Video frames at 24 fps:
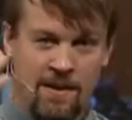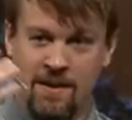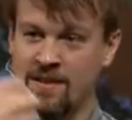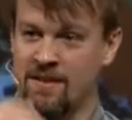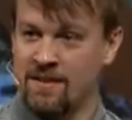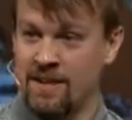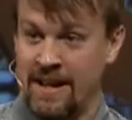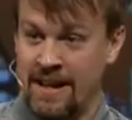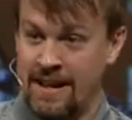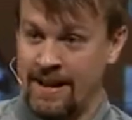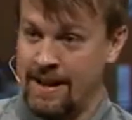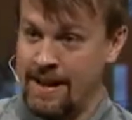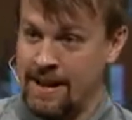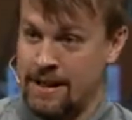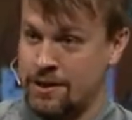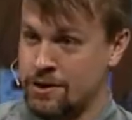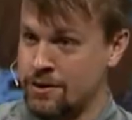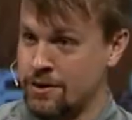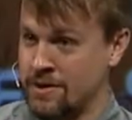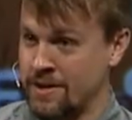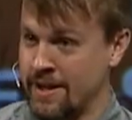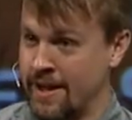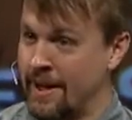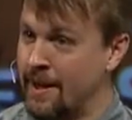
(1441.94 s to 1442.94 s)
Sin
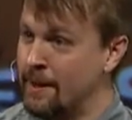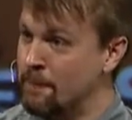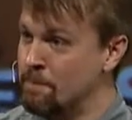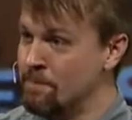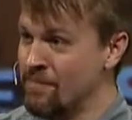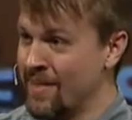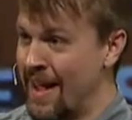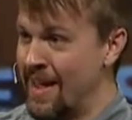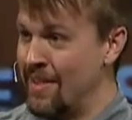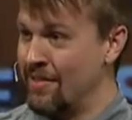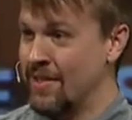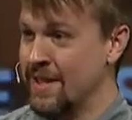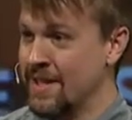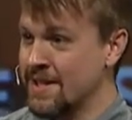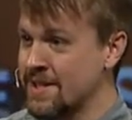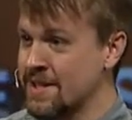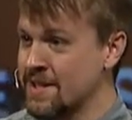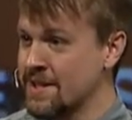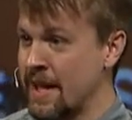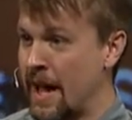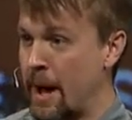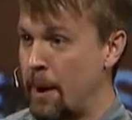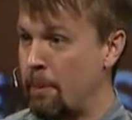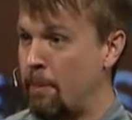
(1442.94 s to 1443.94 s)
enters in. And this
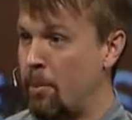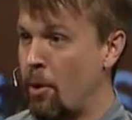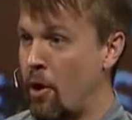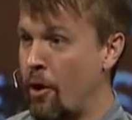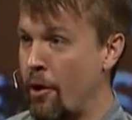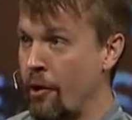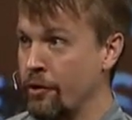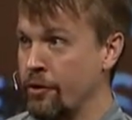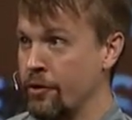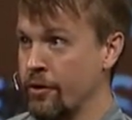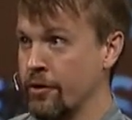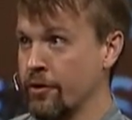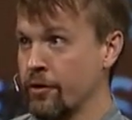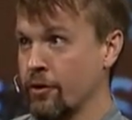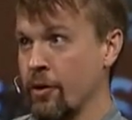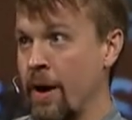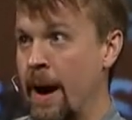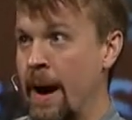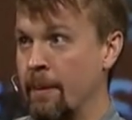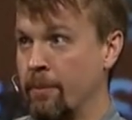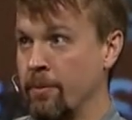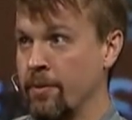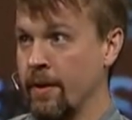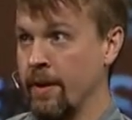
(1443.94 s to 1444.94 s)
is how Paul
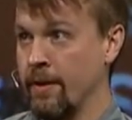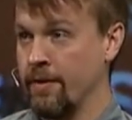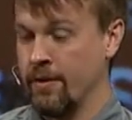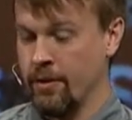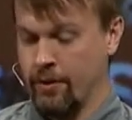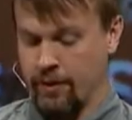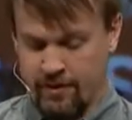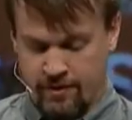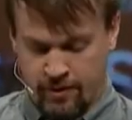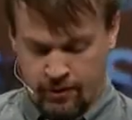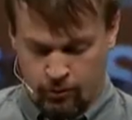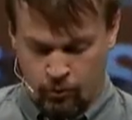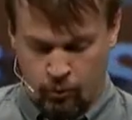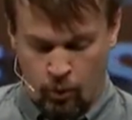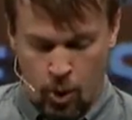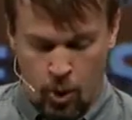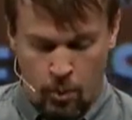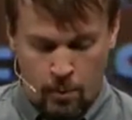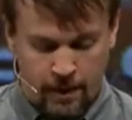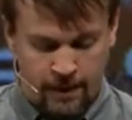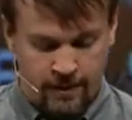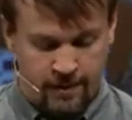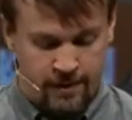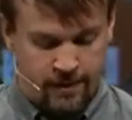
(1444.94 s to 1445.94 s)
describes us. So this is
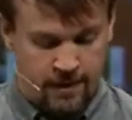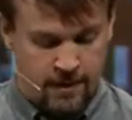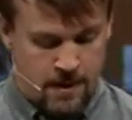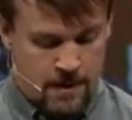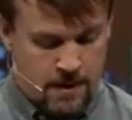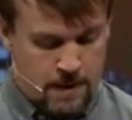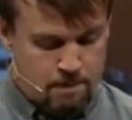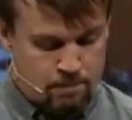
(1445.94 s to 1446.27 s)
Romans